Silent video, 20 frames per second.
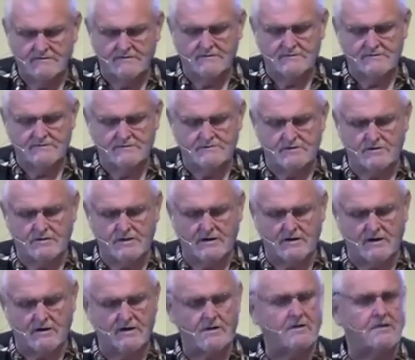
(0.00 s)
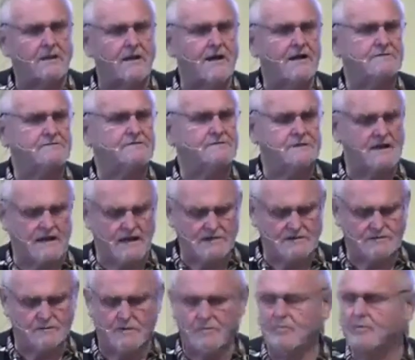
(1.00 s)
So that our life's
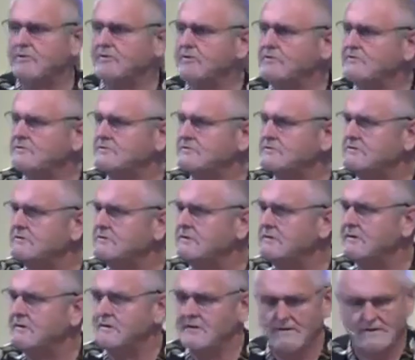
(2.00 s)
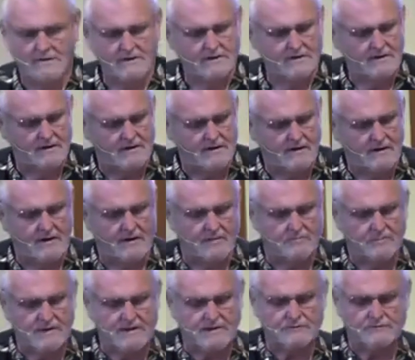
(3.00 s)
dance will produce
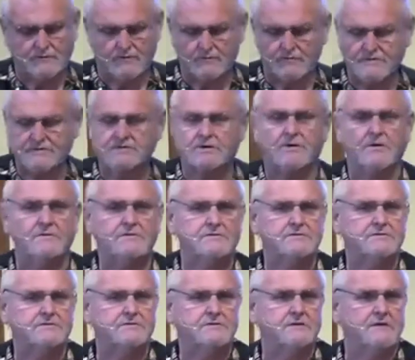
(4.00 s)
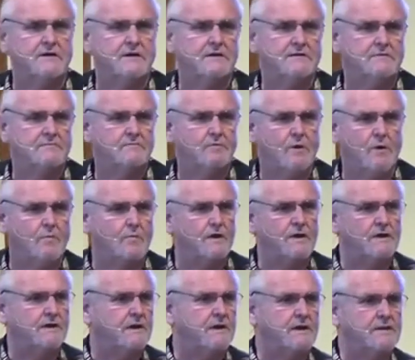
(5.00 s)
peaceful results than what we
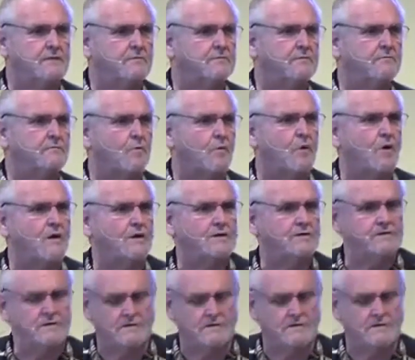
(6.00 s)
need and want?